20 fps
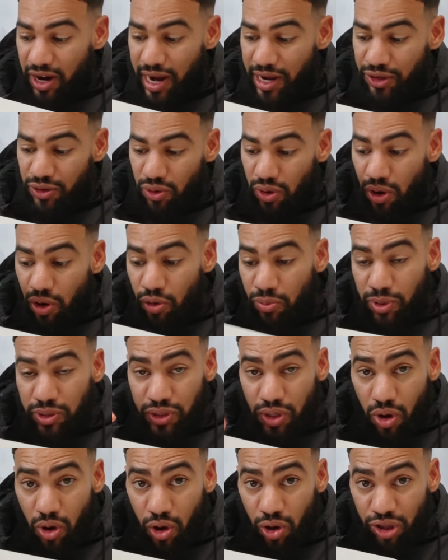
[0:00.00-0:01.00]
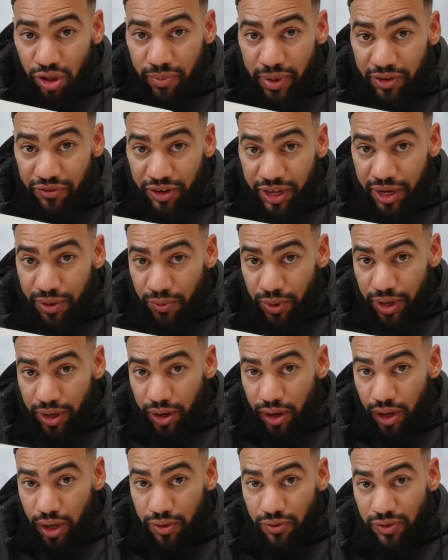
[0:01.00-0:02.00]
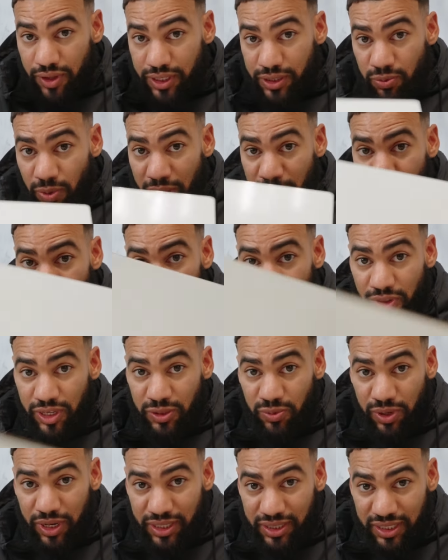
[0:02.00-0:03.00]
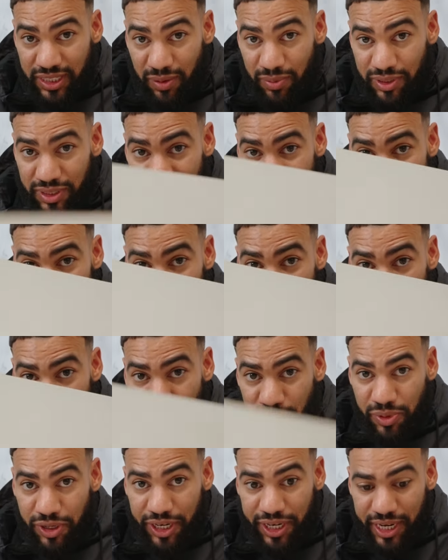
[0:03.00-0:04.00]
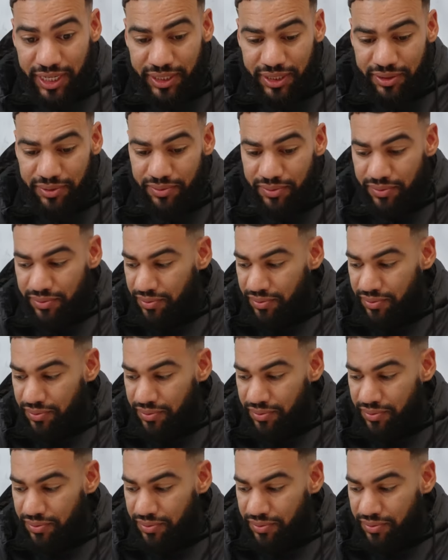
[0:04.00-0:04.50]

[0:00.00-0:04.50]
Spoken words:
I do almost all of my reading work on this whiteboard. This one is double-sided, which is pretty nice.